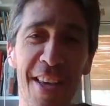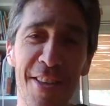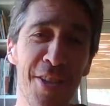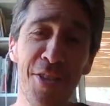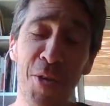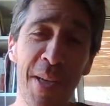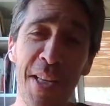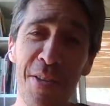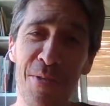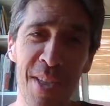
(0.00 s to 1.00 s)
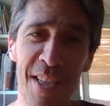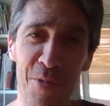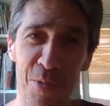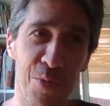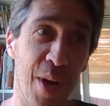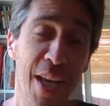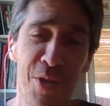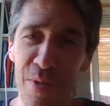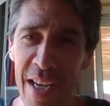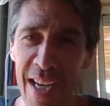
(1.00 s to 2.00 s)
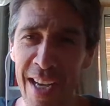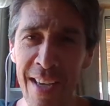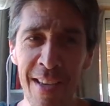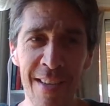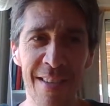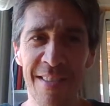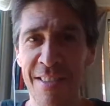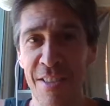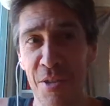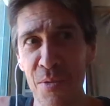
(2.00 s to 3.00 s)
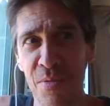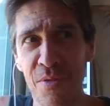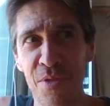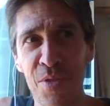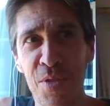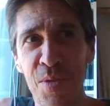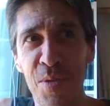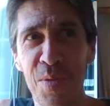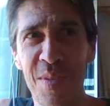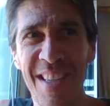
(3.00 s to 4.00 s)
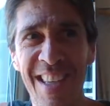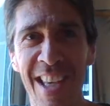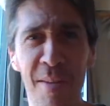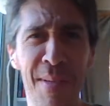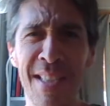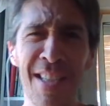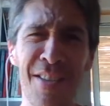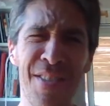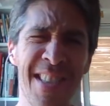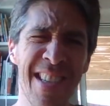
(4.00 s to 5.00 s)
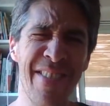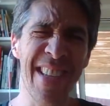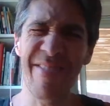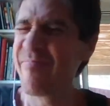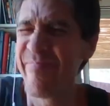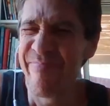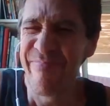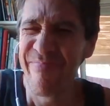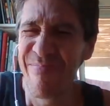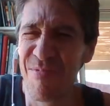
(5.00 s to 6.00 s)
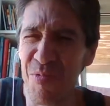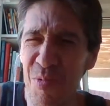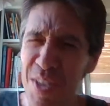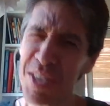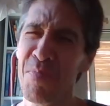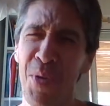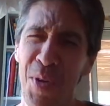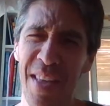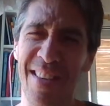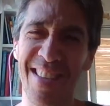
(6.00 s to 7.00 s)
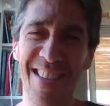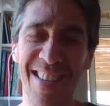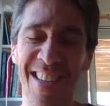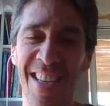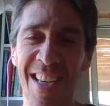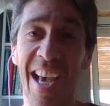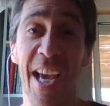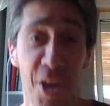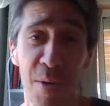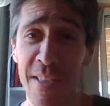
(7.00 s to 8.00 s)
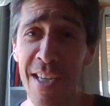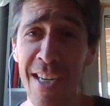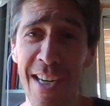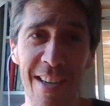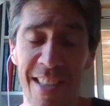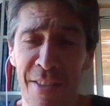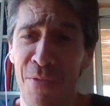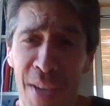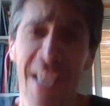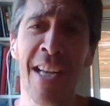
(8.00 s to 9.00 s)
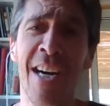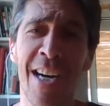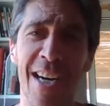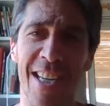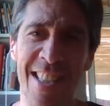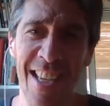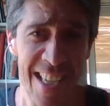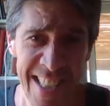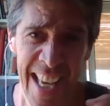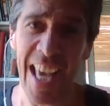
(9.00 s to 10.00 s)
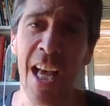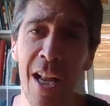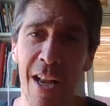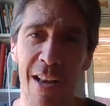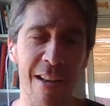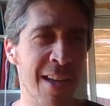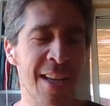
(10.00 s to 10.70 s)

There's so many ways to die. So to kill myself is kind of like, what's the point? I know it's hard. It's fucking hard. It's hell.